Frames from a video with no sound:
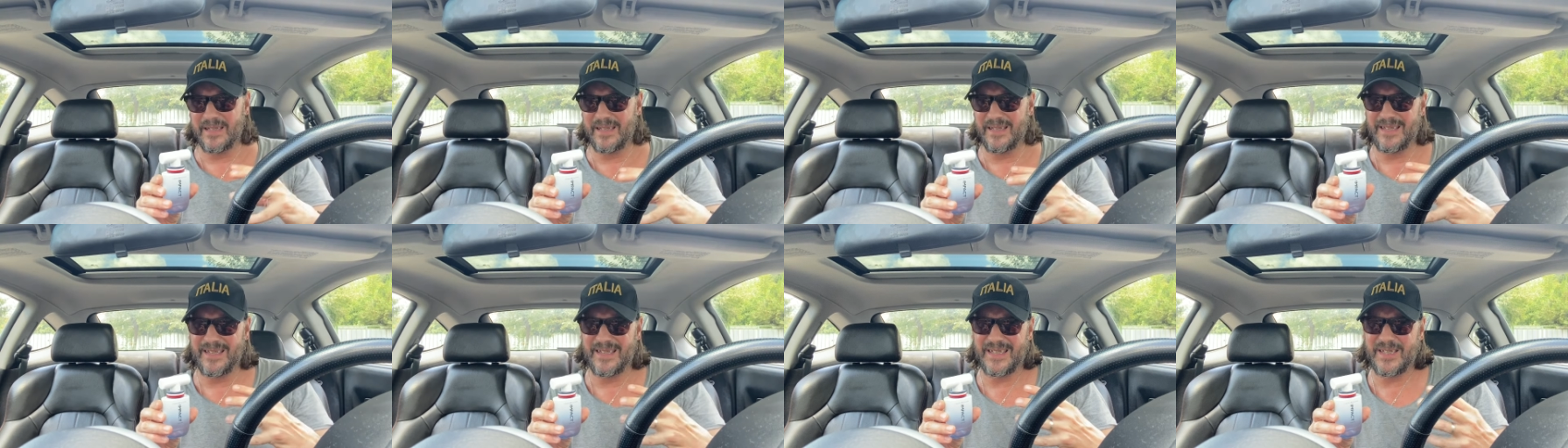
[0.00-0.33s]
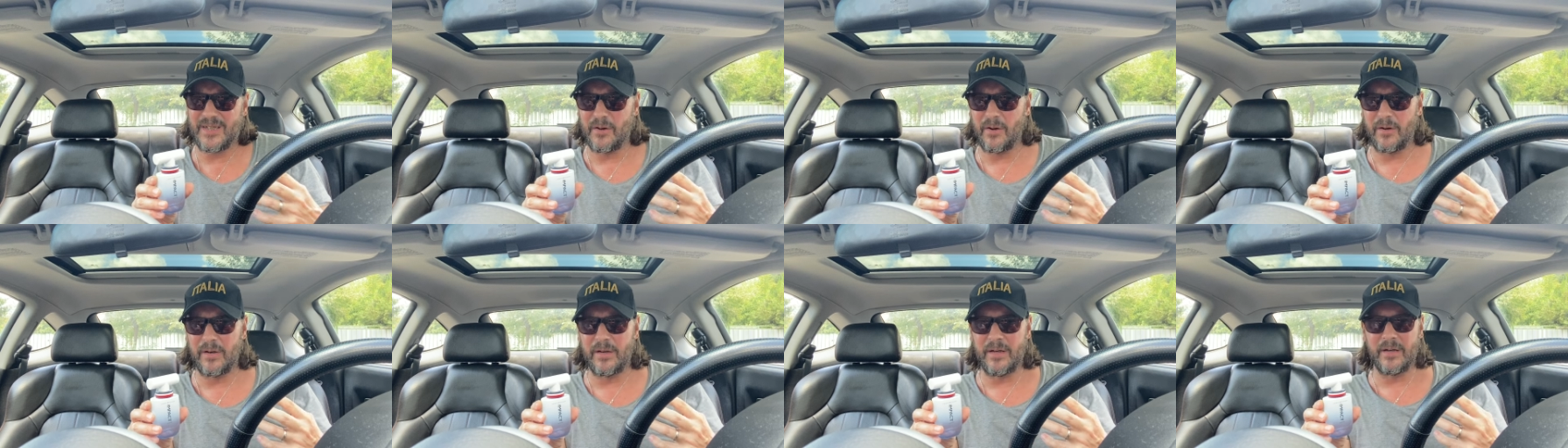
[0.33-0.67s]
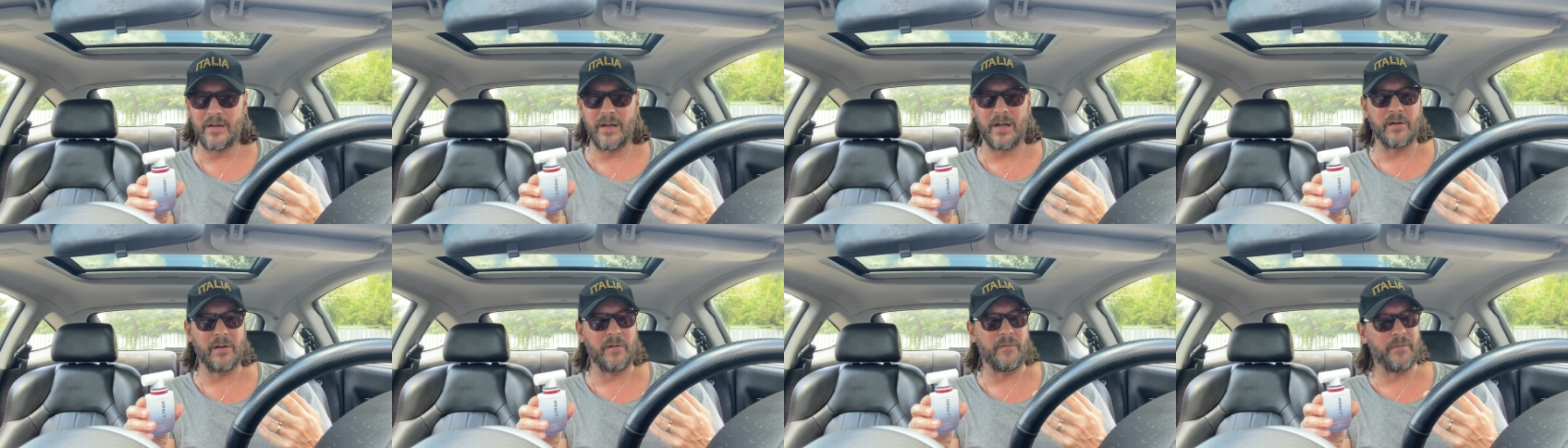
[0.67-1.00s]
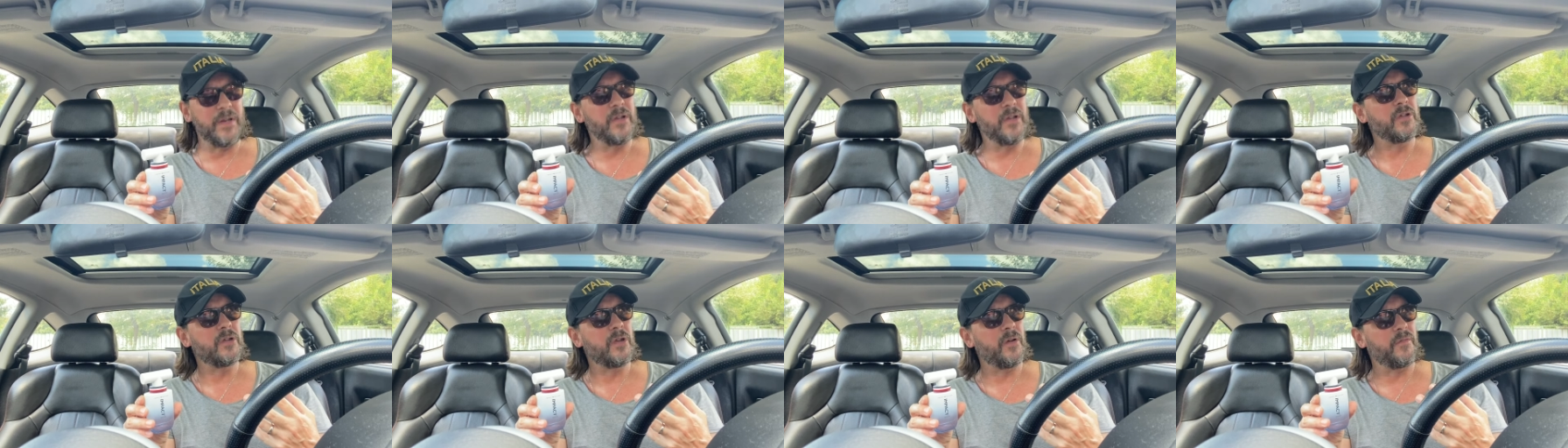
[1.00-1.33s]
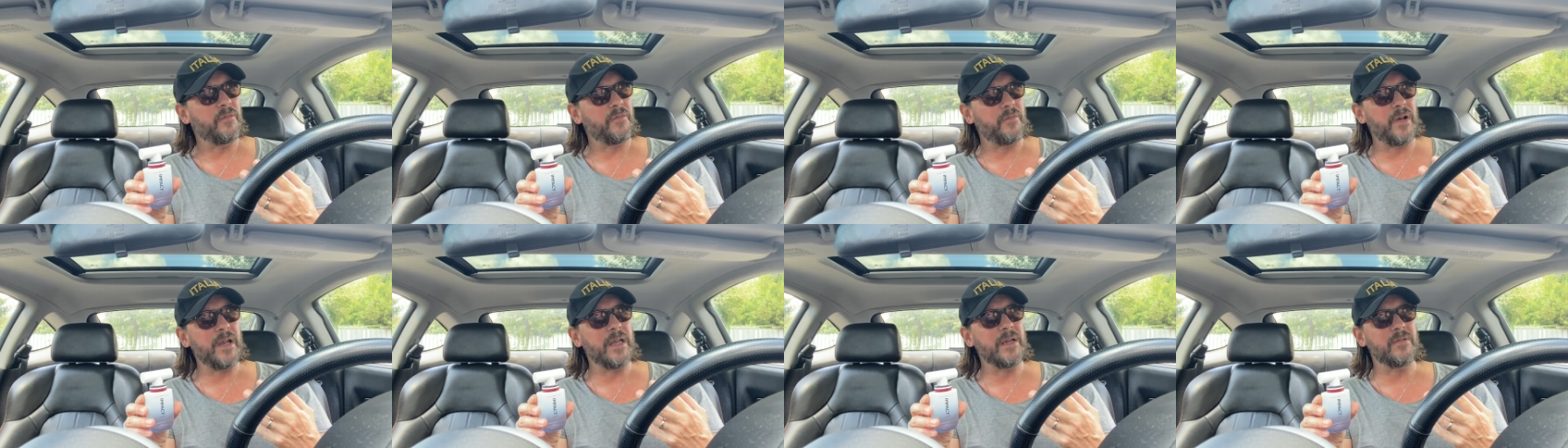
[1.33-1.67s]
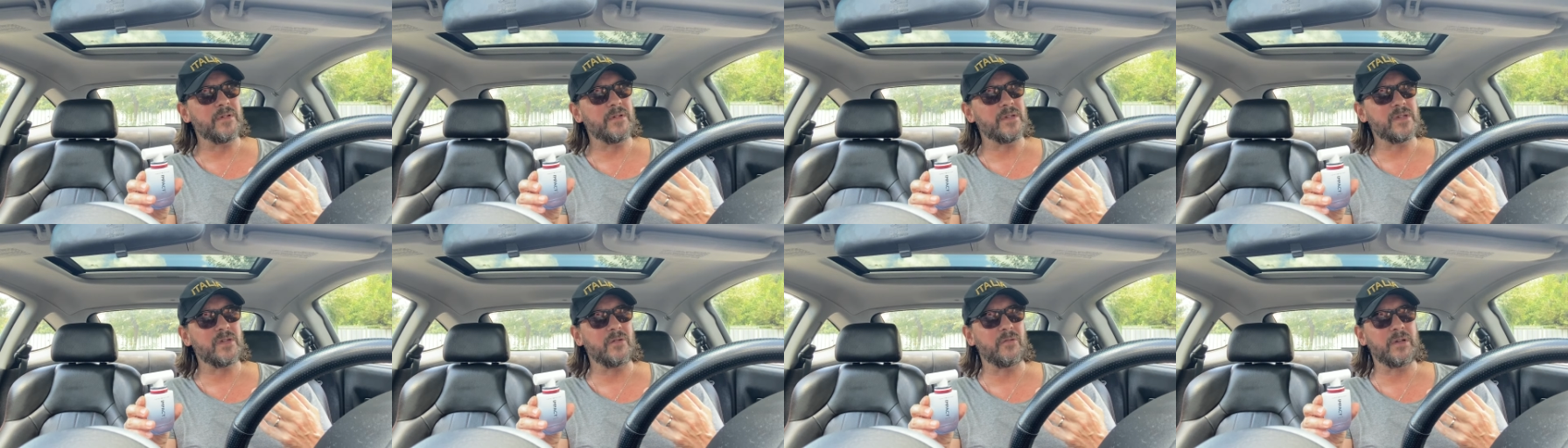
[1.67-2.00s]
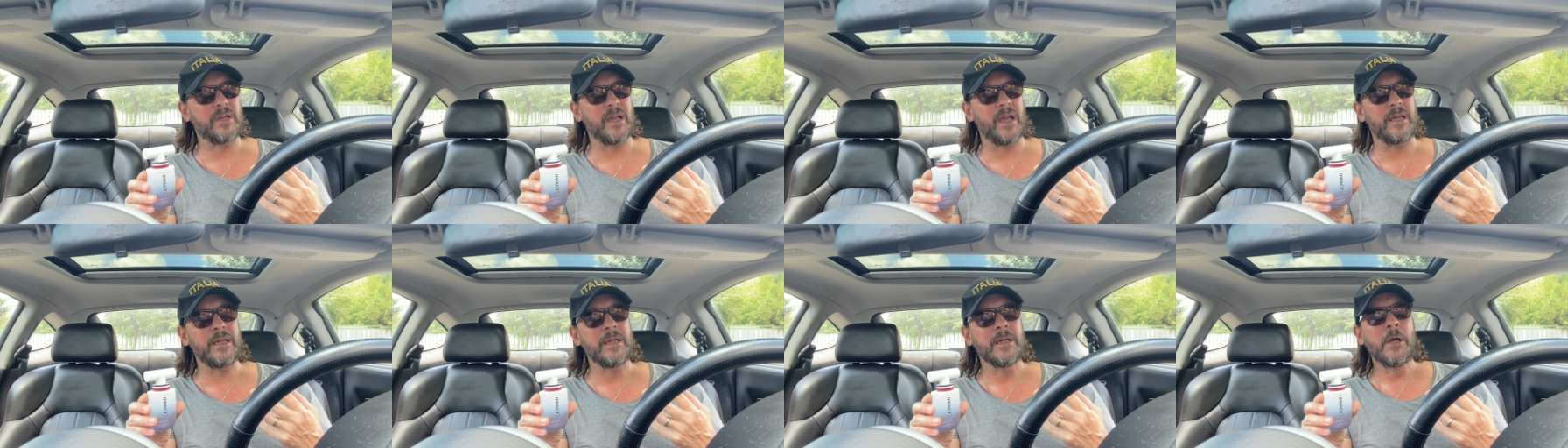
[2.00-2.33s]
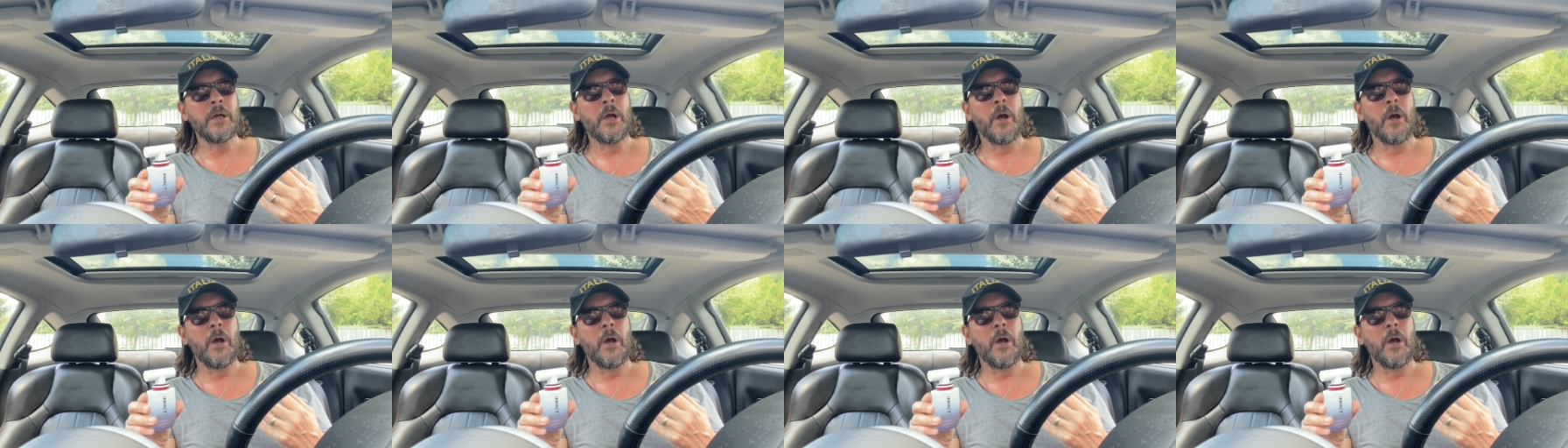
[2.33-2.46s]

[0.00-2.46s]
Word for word: is certainly not a winter fragrance, okay?